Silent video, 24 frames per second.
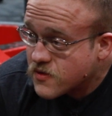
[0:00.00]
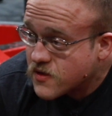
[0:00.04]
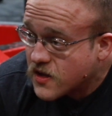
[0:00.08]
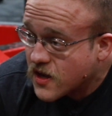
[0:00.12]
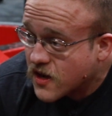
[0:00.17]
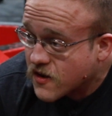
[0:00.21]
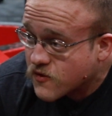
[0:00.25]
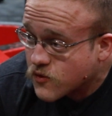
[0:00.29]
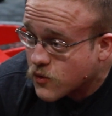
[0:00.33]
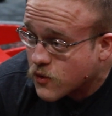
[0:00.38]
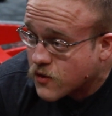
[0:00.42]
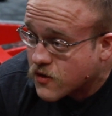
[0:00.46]
the
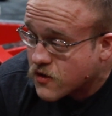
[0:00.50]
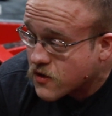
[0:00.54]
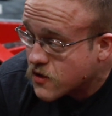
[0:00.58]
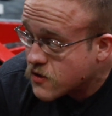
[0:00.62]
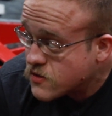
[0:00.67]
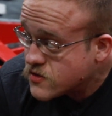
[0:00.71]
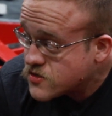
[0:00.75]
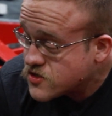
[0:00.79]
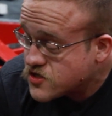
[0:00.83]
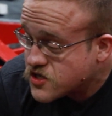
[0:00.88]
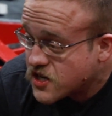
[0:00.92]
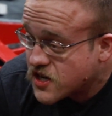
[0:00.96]
actual
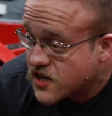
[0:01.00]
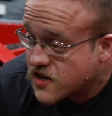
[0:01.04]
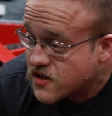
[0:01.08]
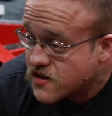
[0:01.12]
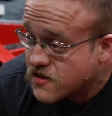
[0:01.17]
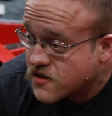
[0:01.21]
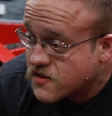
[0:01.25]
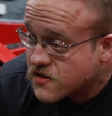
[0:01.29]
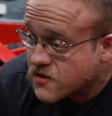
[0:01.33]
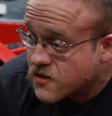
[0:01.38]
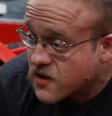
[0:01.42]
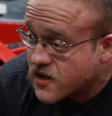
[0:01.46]
closed
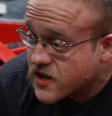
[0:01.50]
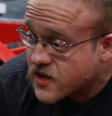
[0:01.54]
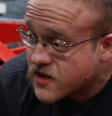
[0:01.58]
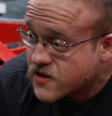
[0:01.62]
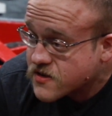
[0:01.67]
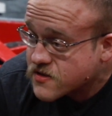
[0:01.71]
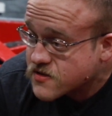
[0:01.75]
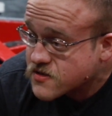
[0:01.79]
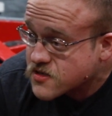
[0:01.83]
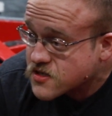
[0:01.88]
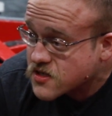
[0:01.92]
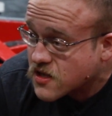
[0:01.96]
chain like
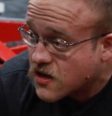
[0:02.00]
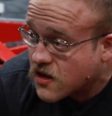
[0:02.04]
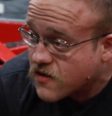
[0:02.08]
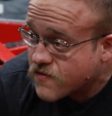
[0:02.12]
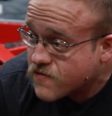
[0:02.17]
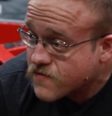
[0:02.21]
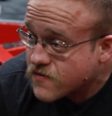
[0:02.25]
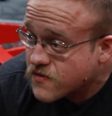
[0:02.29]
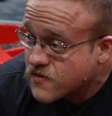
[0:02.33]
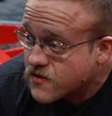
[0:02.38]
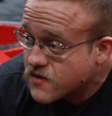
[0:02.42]
stuff.